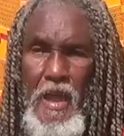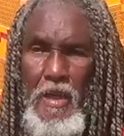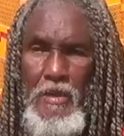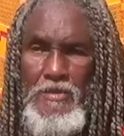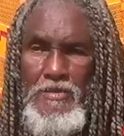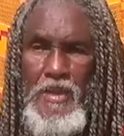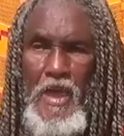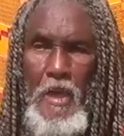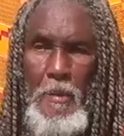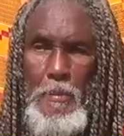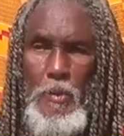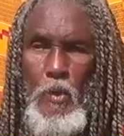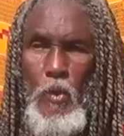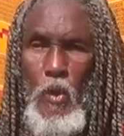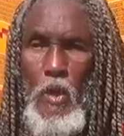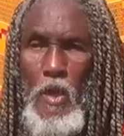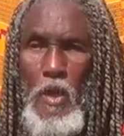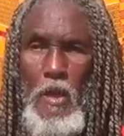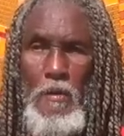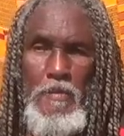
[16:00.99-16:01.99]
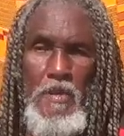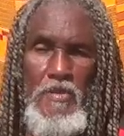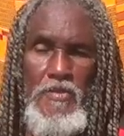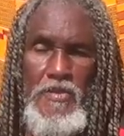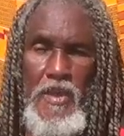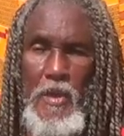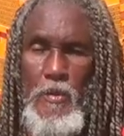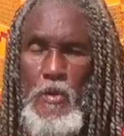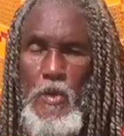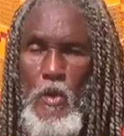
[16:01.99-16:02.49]
example of the
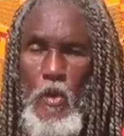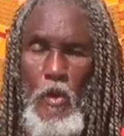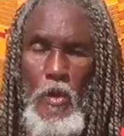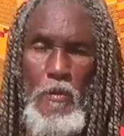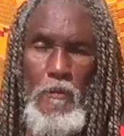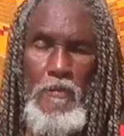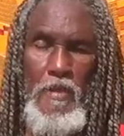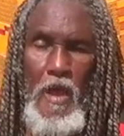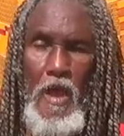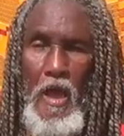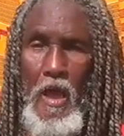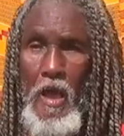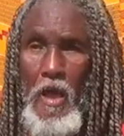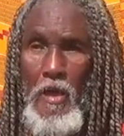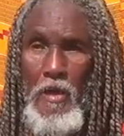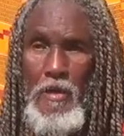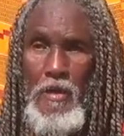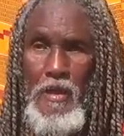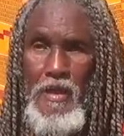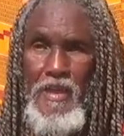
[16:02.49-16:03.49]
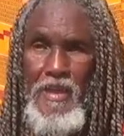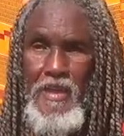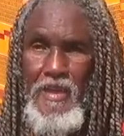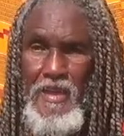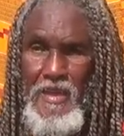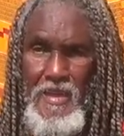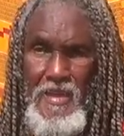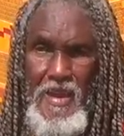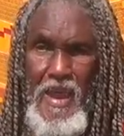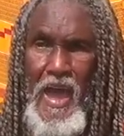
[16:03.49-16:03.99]
sacred order of the Ankh
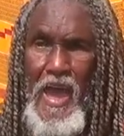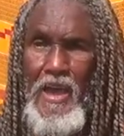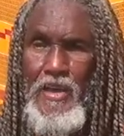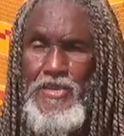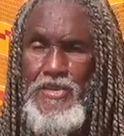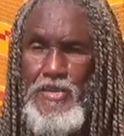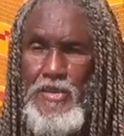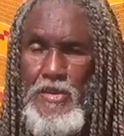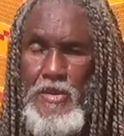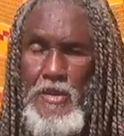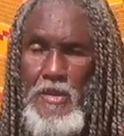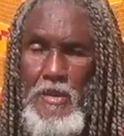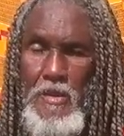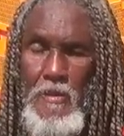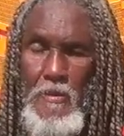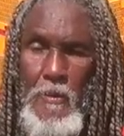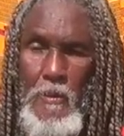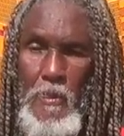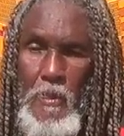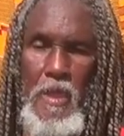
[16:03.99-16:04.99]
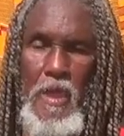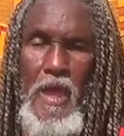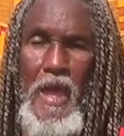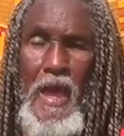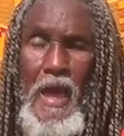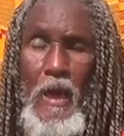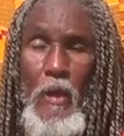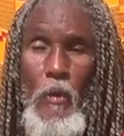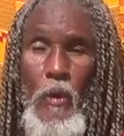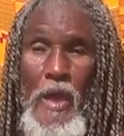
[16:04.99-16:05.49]
in action.
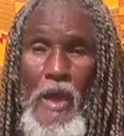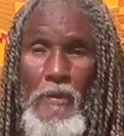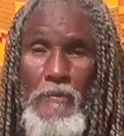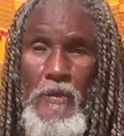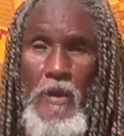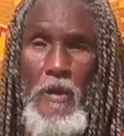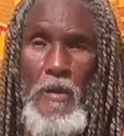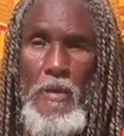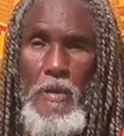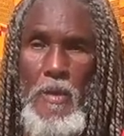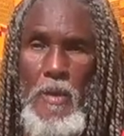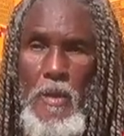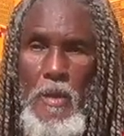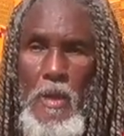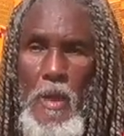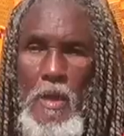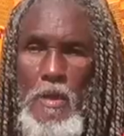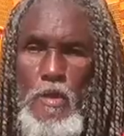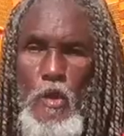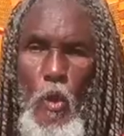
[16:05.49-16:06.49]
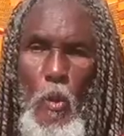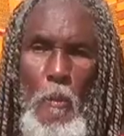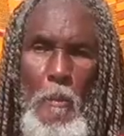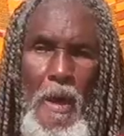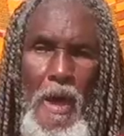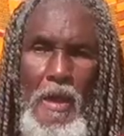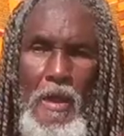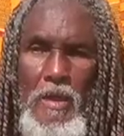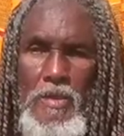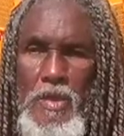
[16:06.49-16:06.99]
However, no
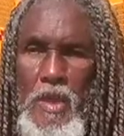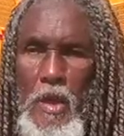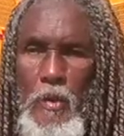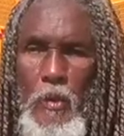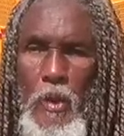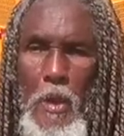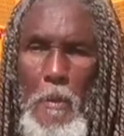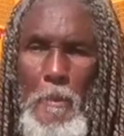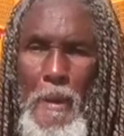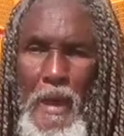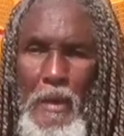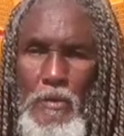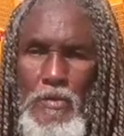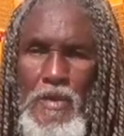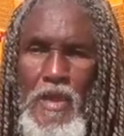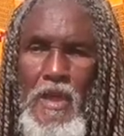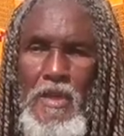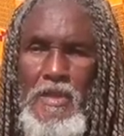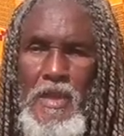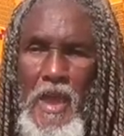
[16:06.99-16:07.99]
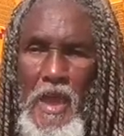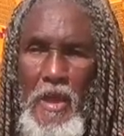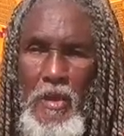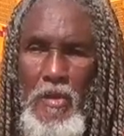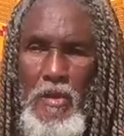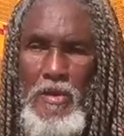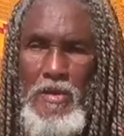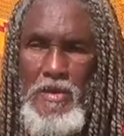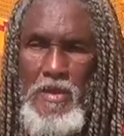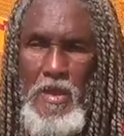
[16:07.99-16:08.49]
monetary amount can
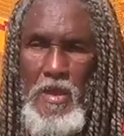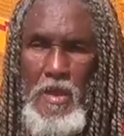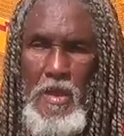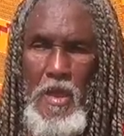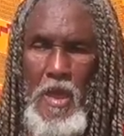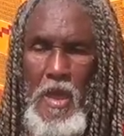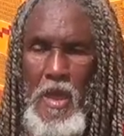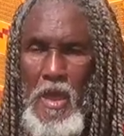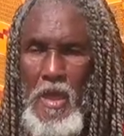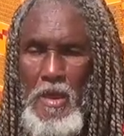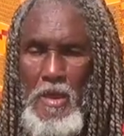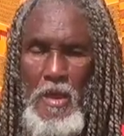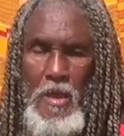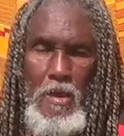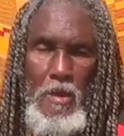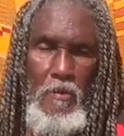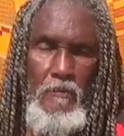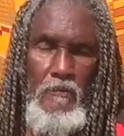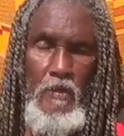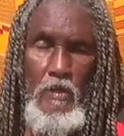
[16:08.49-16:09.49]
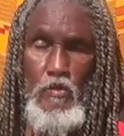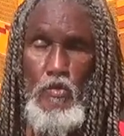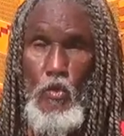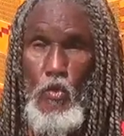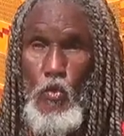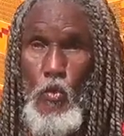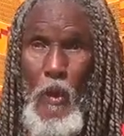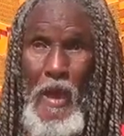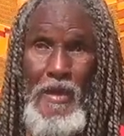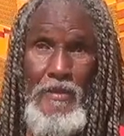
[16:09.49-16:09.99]
guarantee an
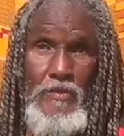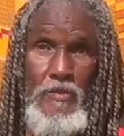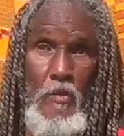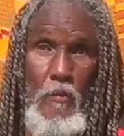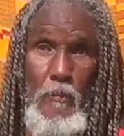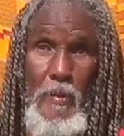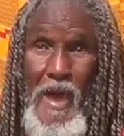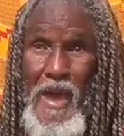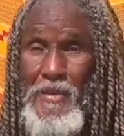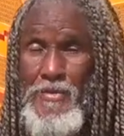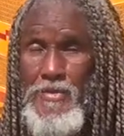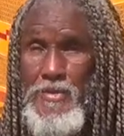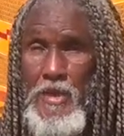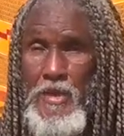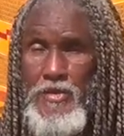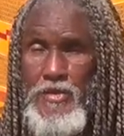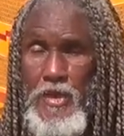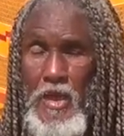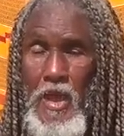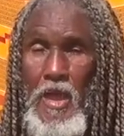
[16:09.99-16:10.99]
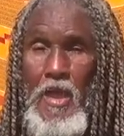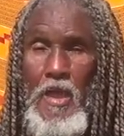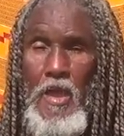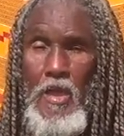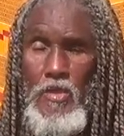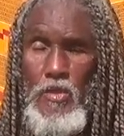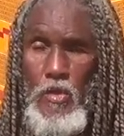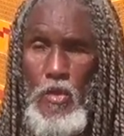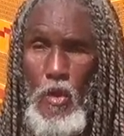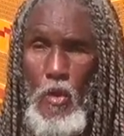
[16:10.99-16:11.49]
individual's rights of passage
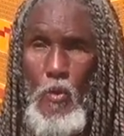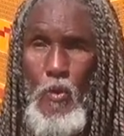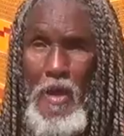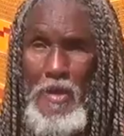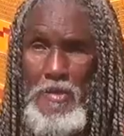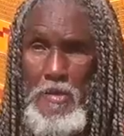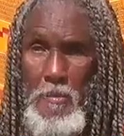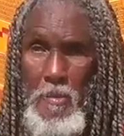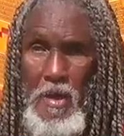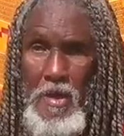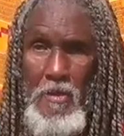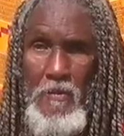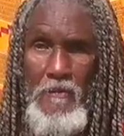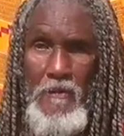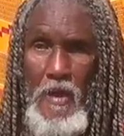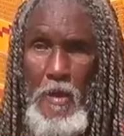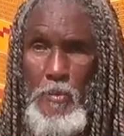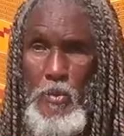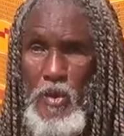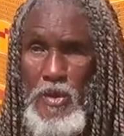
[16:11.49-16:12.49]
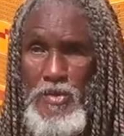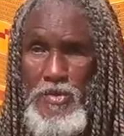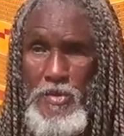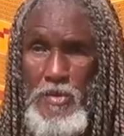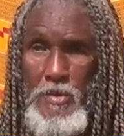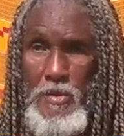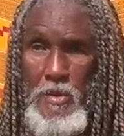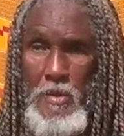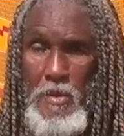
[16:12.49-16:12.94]
into the Kwatamani vibration.